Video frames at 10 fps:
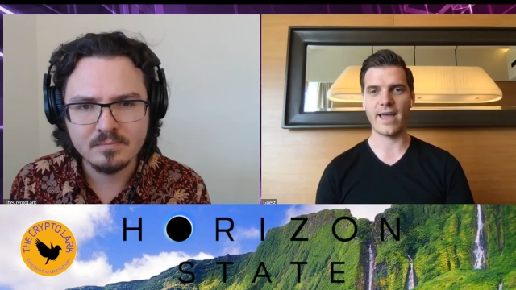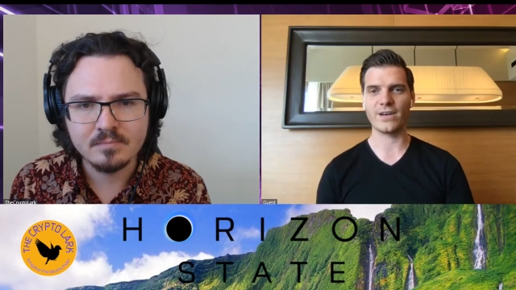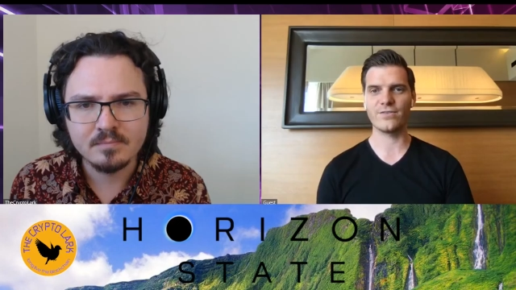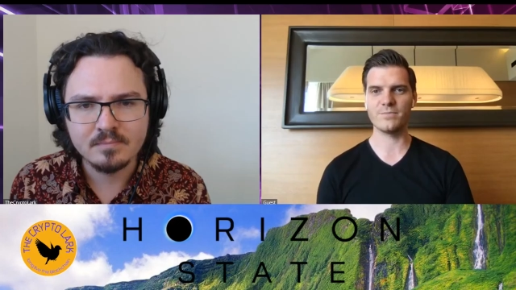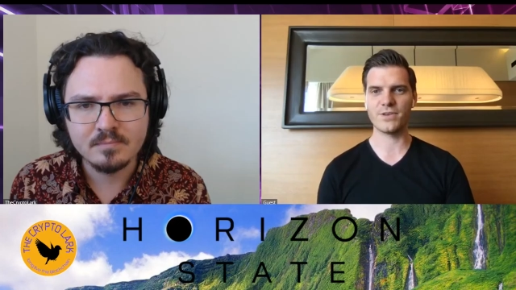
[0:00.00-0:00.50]

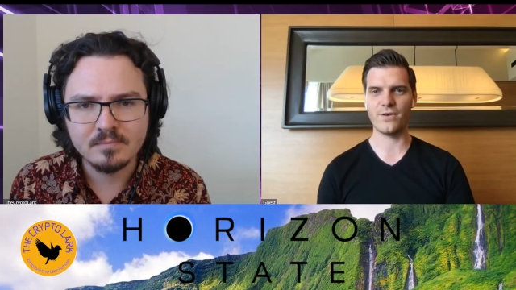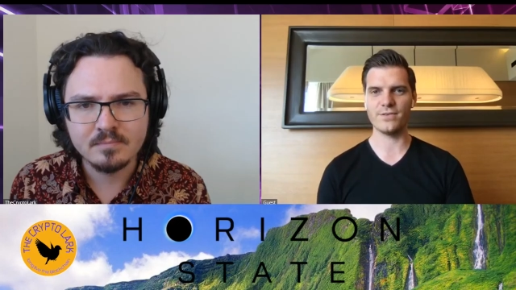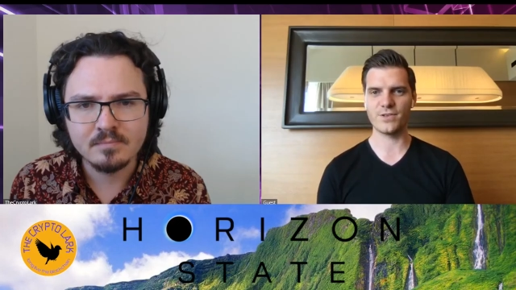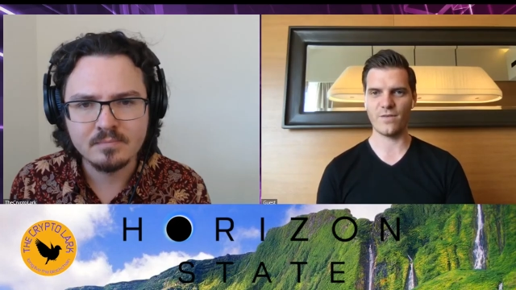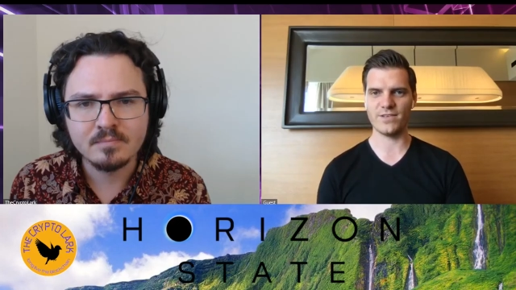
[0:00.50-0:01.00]
Speaker 1: and crypto
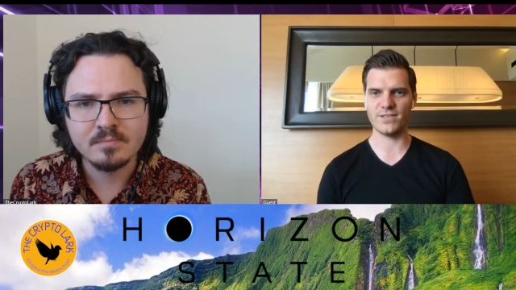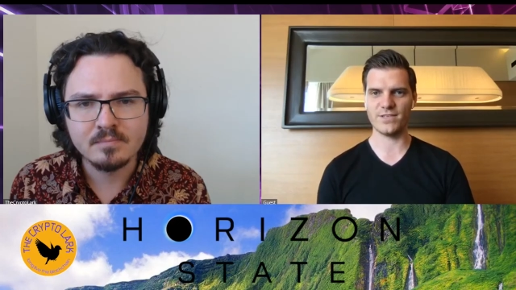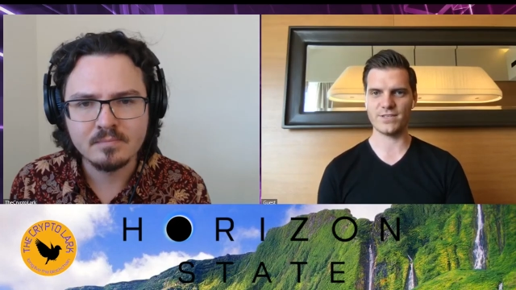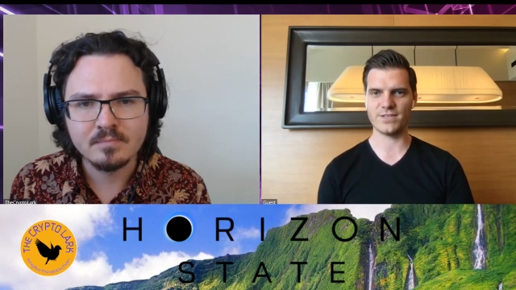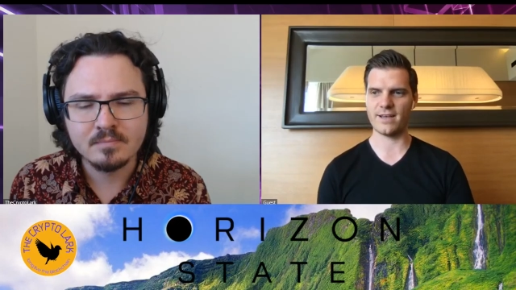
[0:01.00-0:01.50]

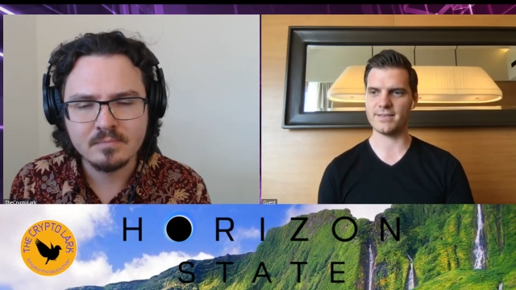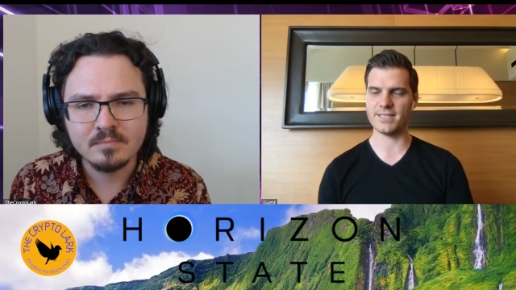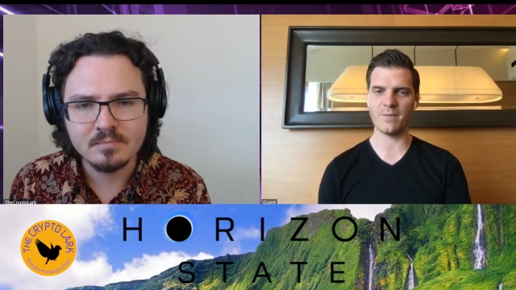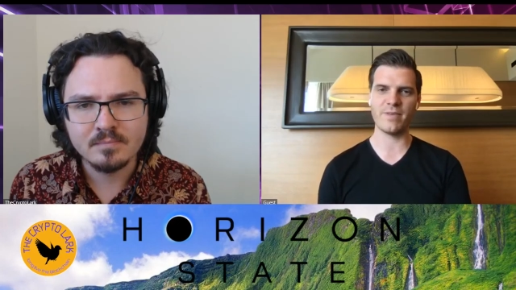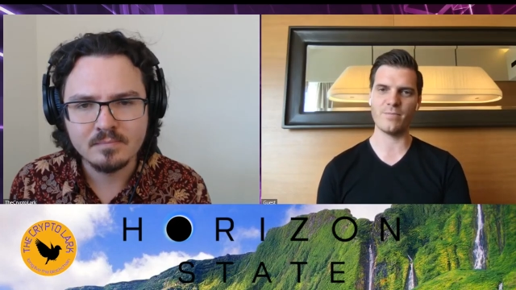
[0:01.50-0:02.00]
services uh, to
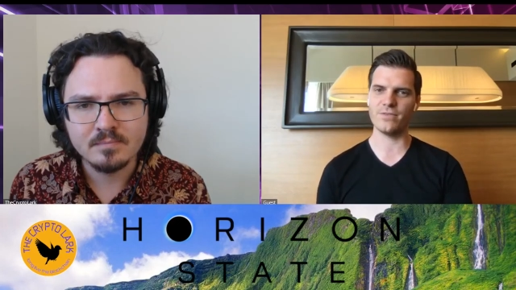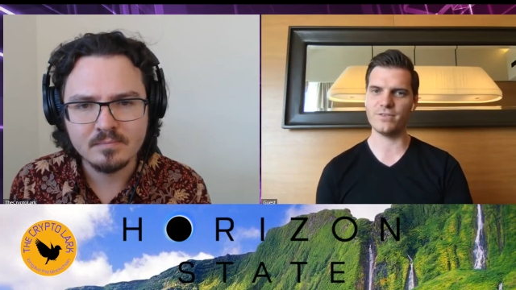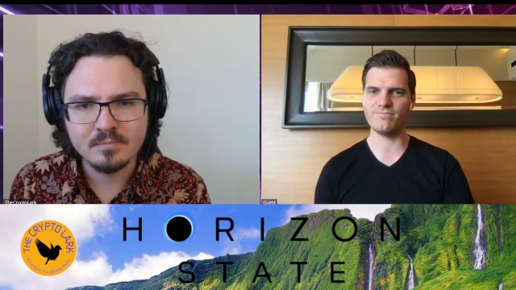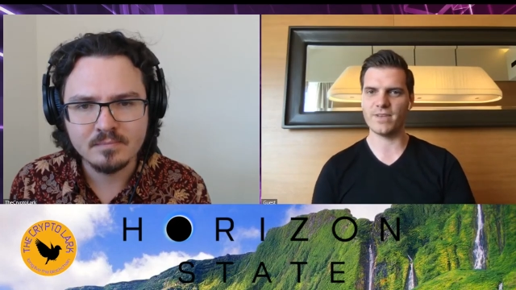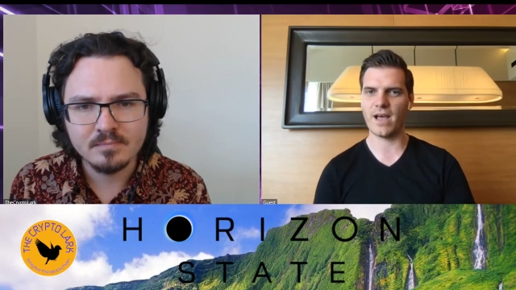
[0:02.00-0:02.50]
some people that
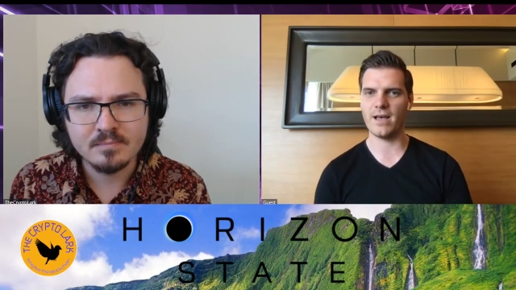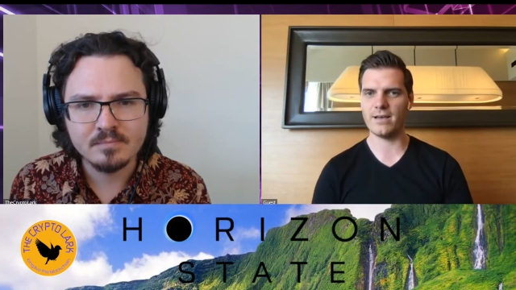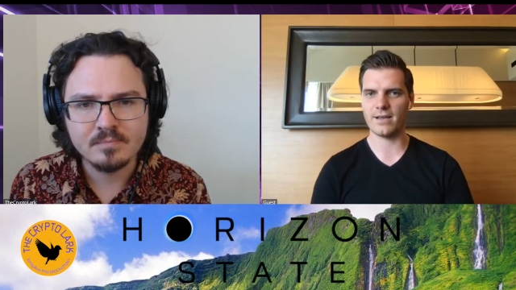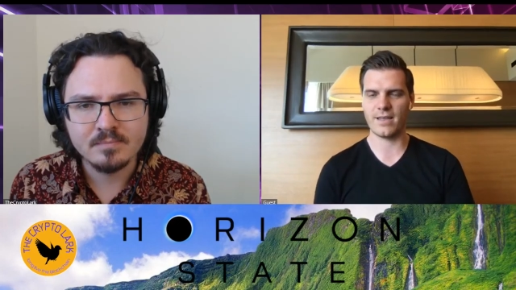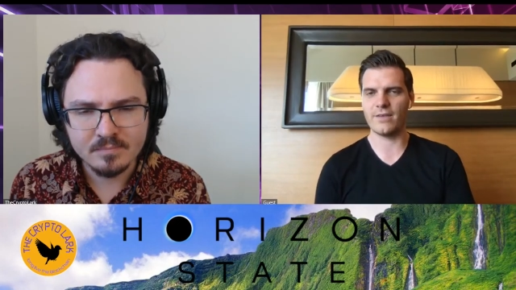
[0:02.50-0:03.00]
are
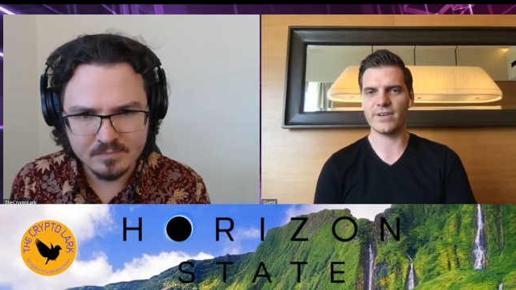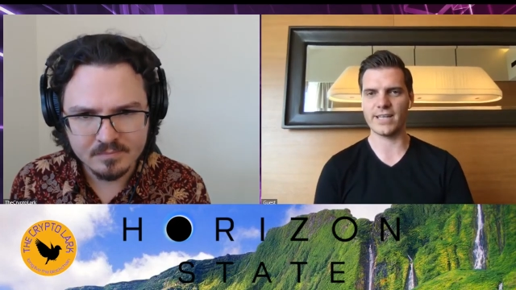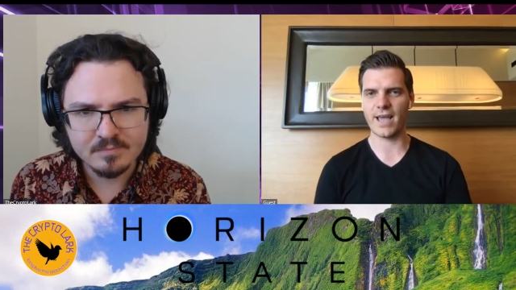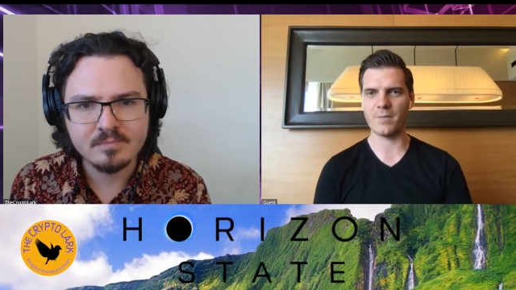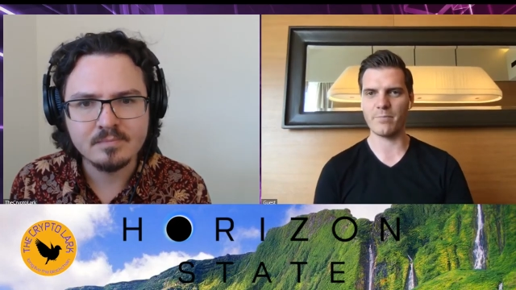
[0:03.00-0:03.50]

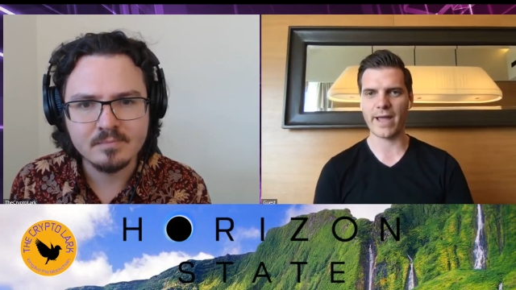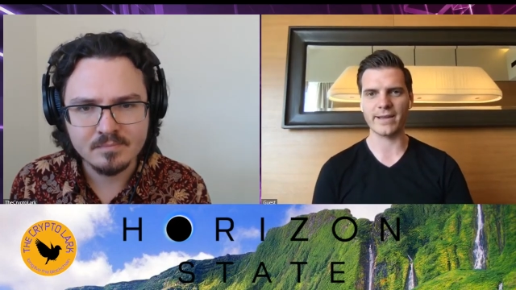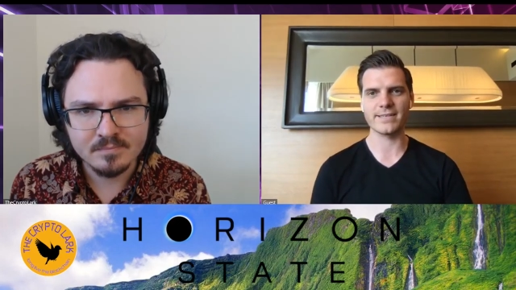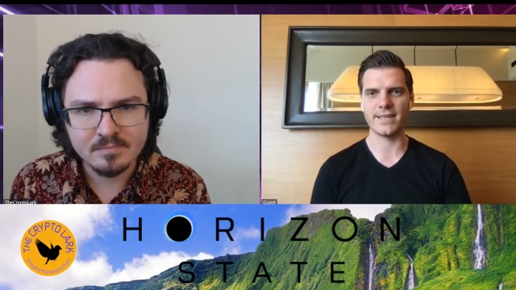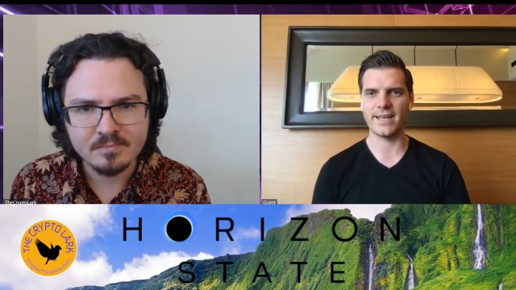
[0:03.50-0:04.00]
currently
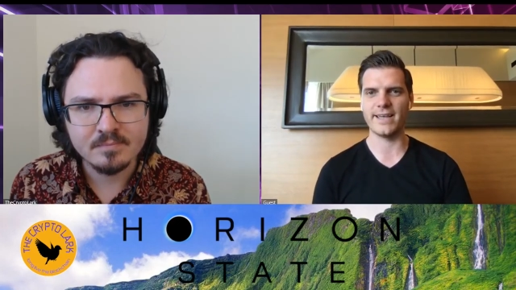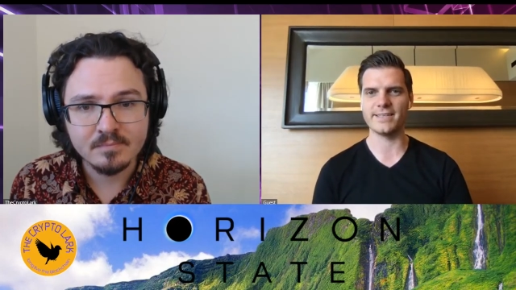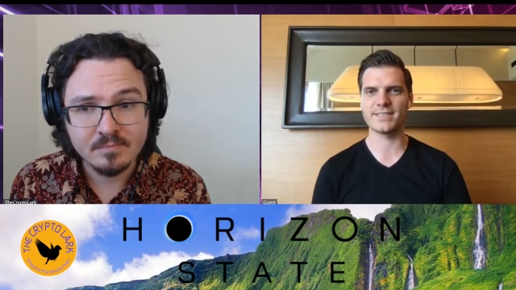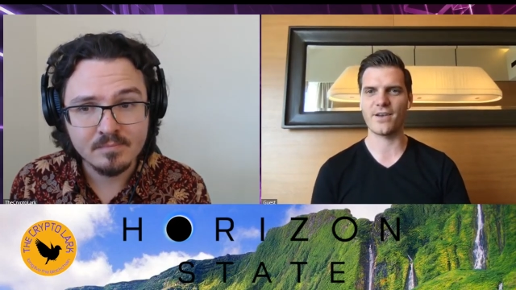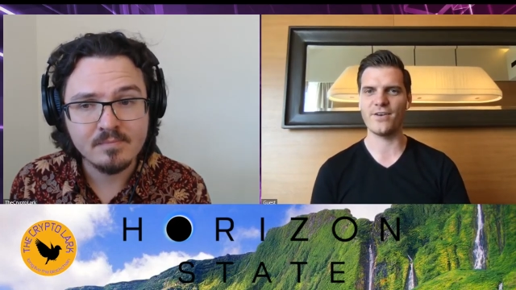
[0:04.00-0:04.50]
unbanked
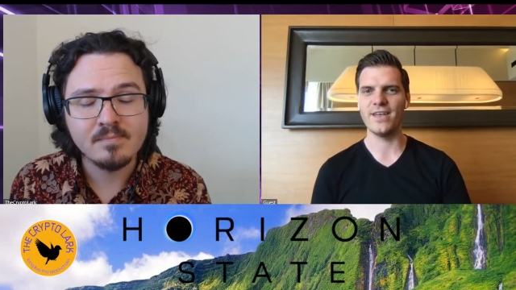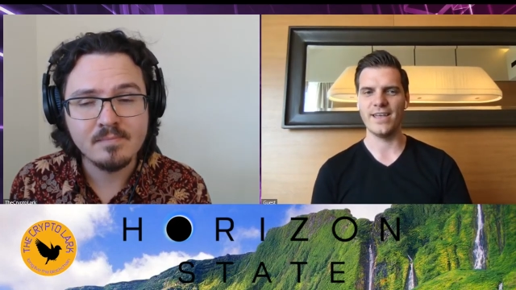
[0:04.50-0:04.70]
and so